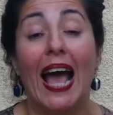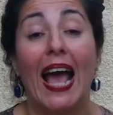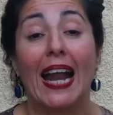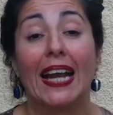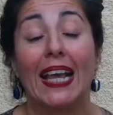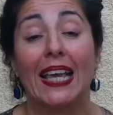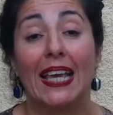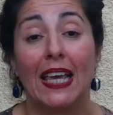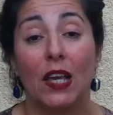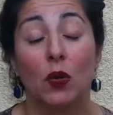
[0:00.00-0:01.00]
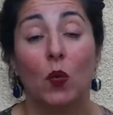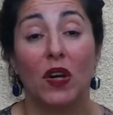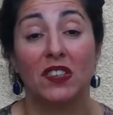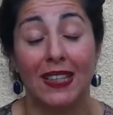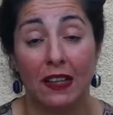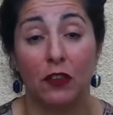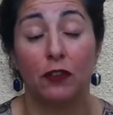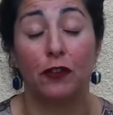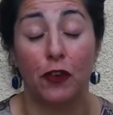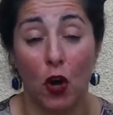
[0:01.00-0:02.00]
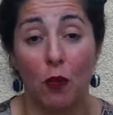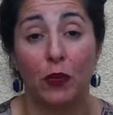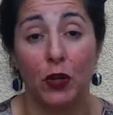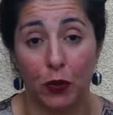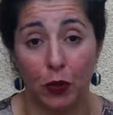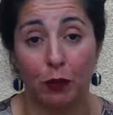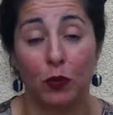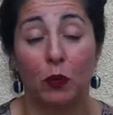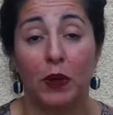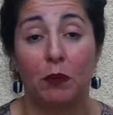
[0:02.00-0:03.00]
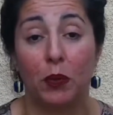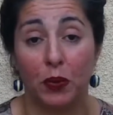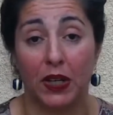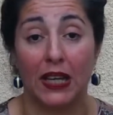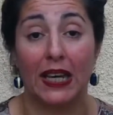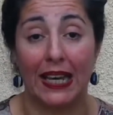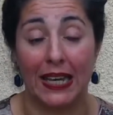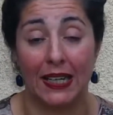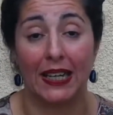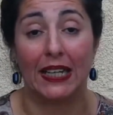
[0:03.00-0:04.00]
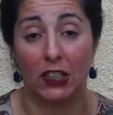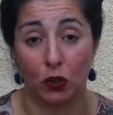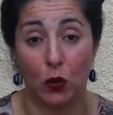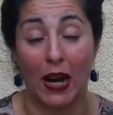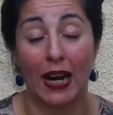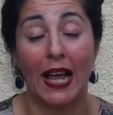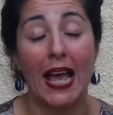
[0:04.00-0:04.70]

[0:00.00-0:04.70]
and he was sent from Europe to be buried here in Israel.